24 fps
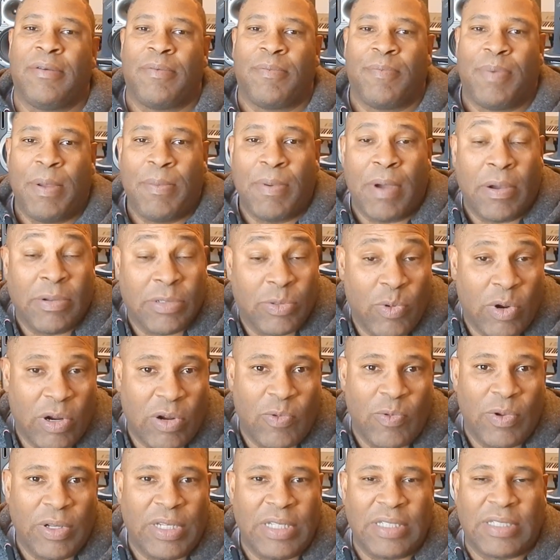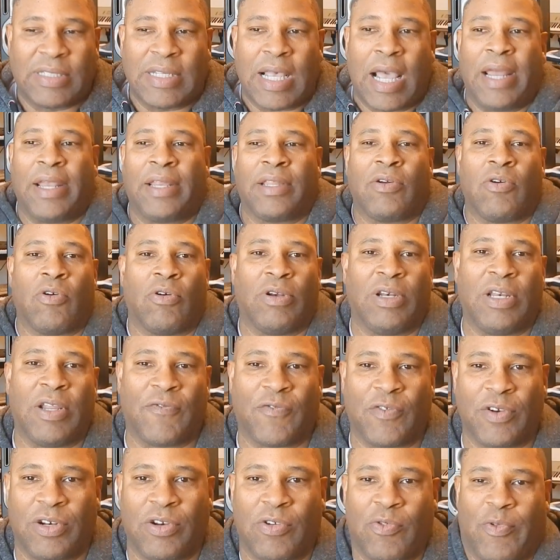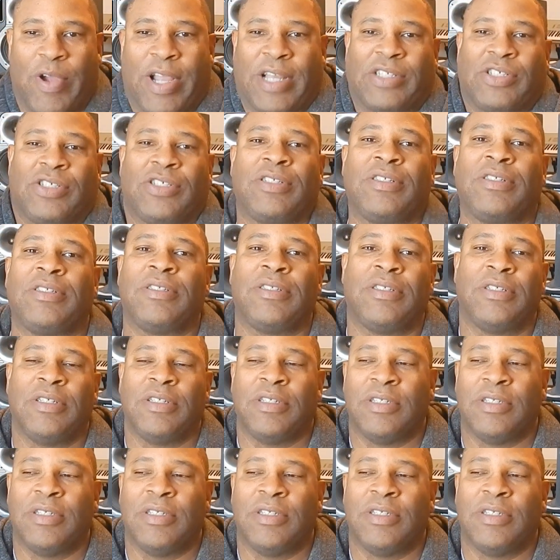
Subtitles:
people I was working with decided to go a different direction.